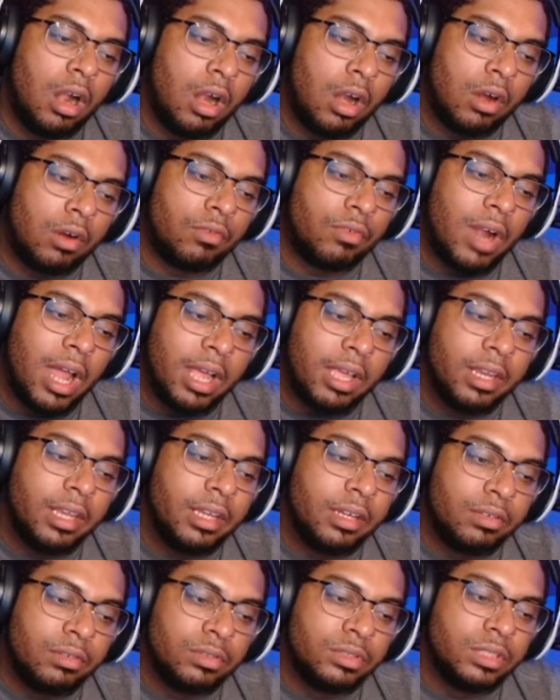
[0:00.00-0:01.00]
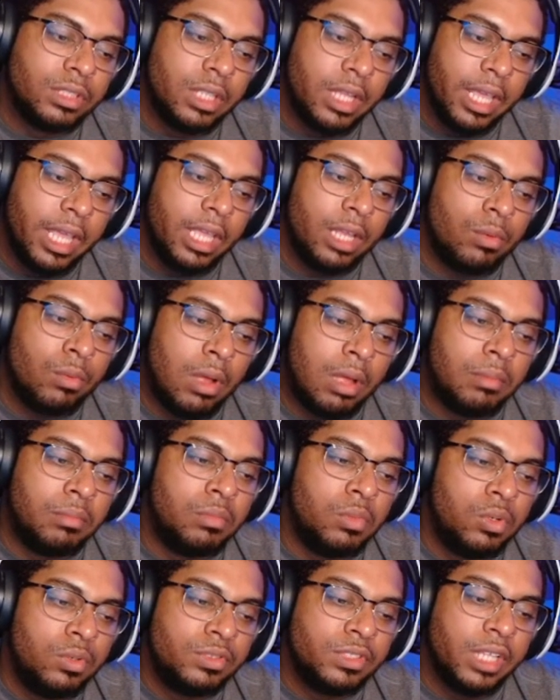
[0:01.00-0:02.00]
Rocket and Groot's lane, while
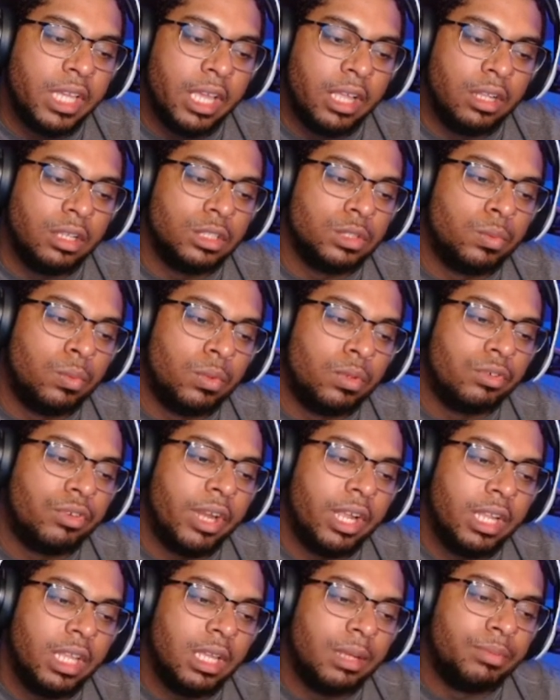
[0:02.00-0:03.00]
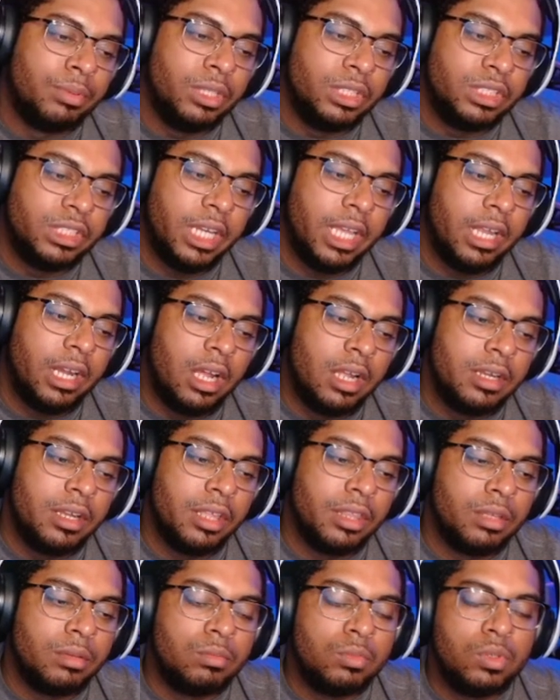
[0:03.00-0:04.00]
move scalers will greatly appreciate
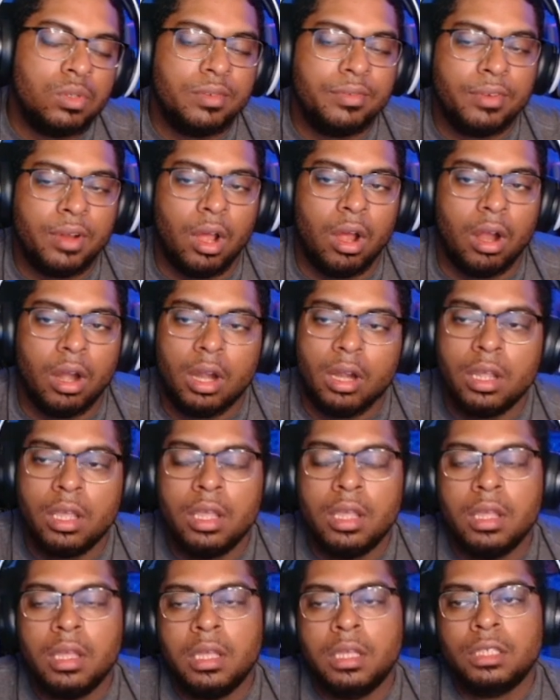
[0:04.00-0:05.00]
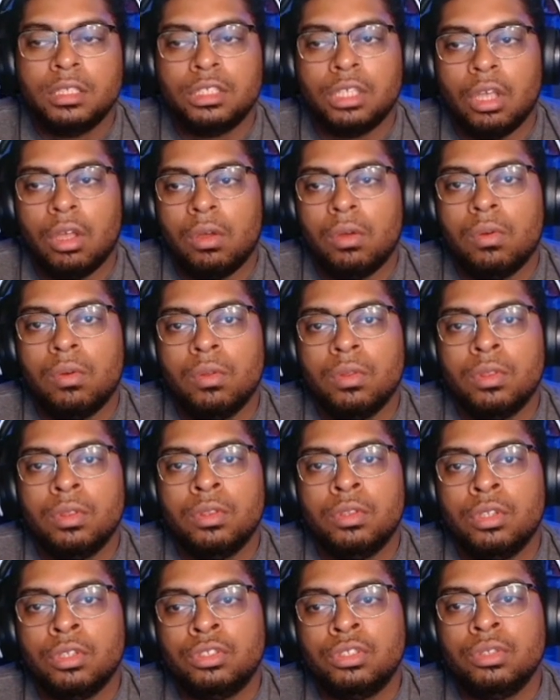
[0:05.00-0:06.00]
another move card. So
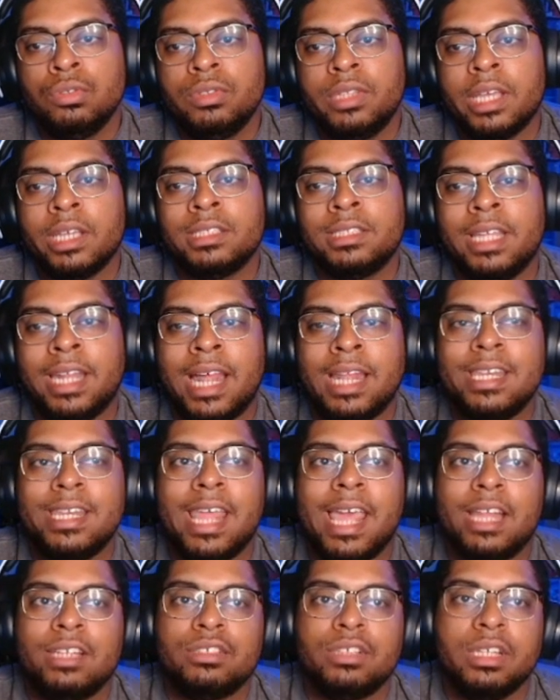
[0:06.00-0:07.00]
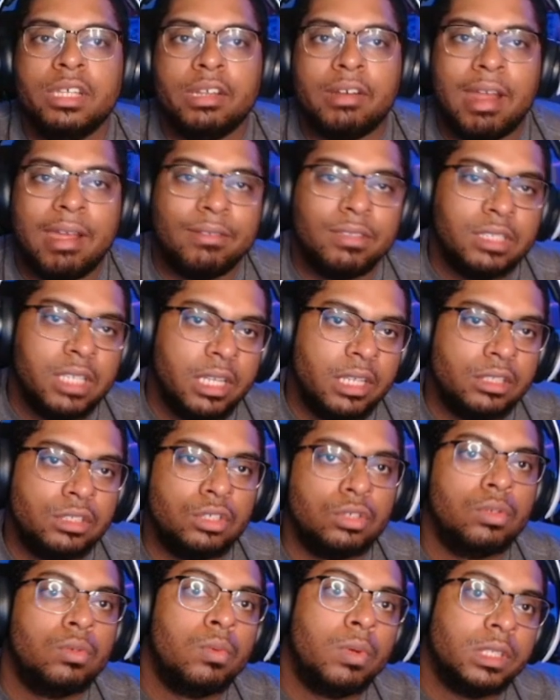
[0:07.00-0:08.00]
the 2 decks that I naturally gravitated
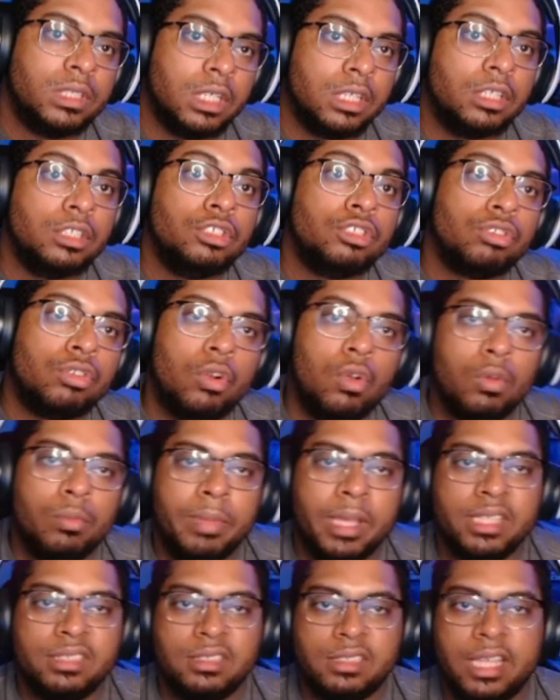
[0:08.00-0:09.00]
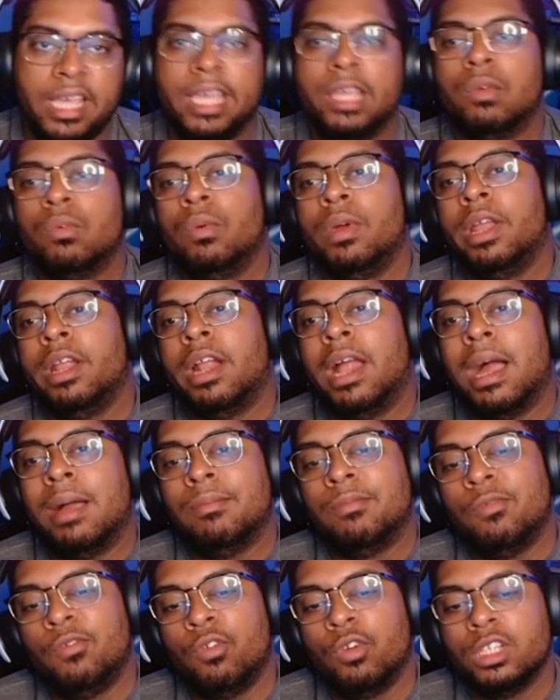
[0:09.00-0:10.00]
to was a control based deck where
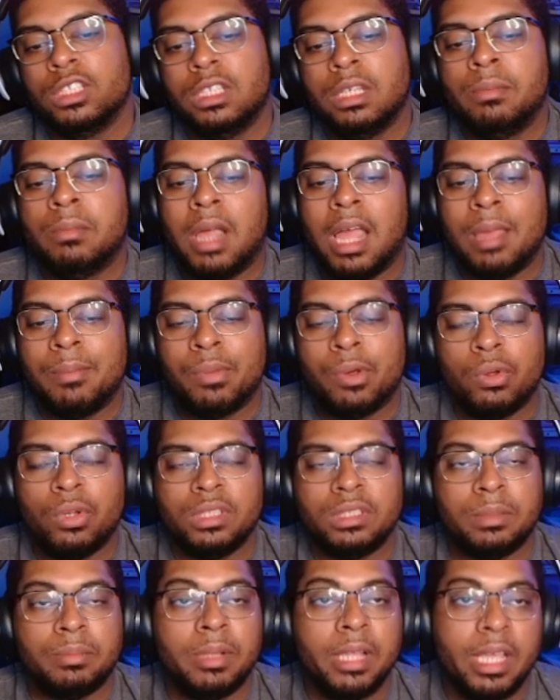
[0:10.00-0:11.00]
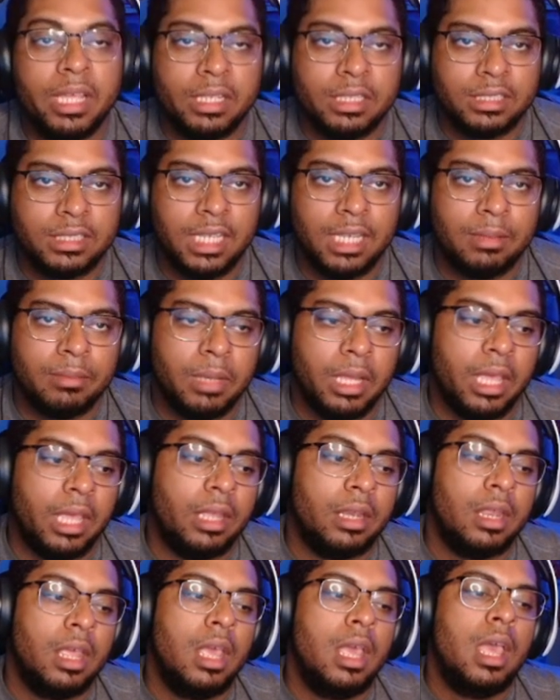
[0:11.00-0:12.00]
I'm forcing my opponent to play in the same
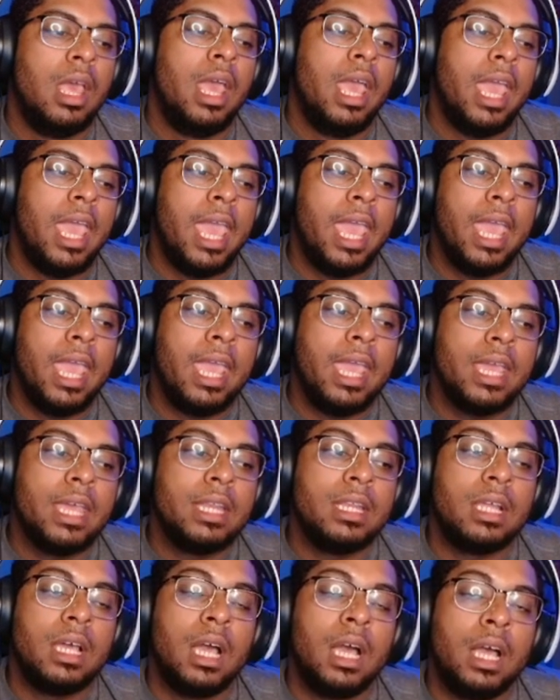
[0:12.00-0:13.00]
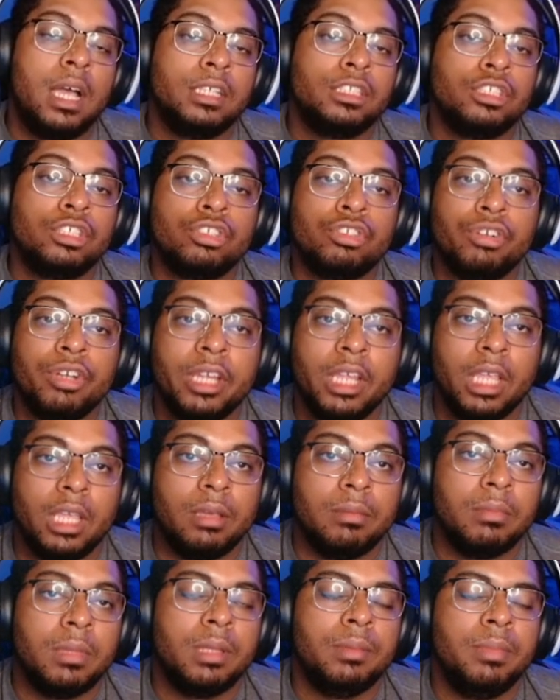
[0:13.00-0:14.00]
lane, and Scream,
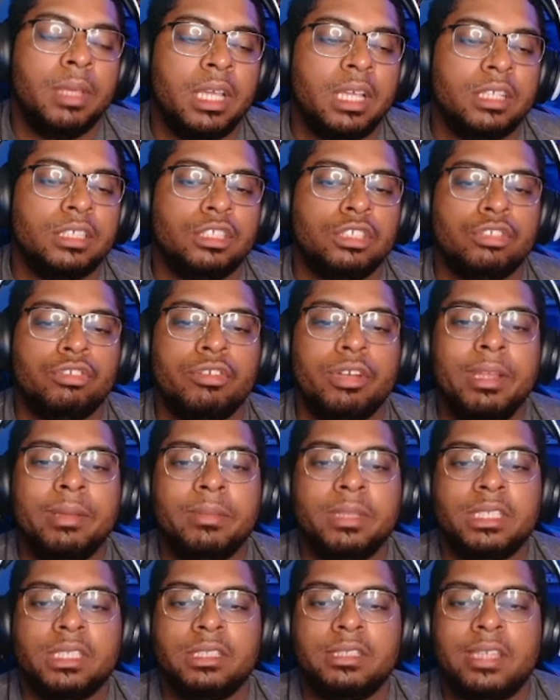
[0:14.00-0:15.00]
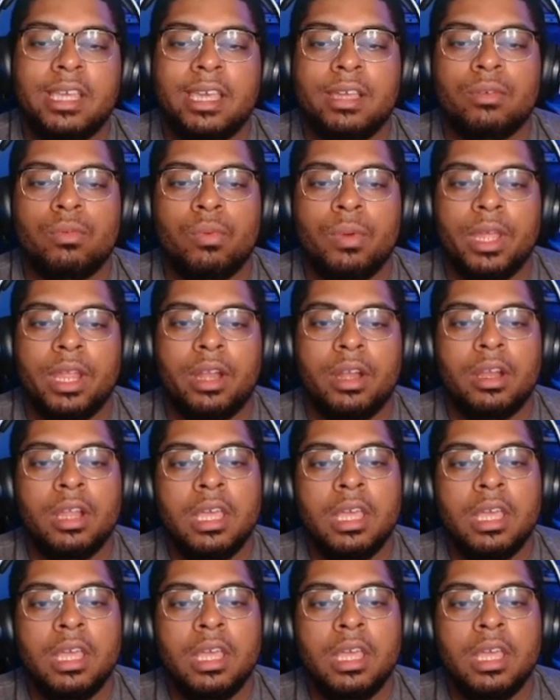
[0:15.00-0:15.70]
because Scream is a deck where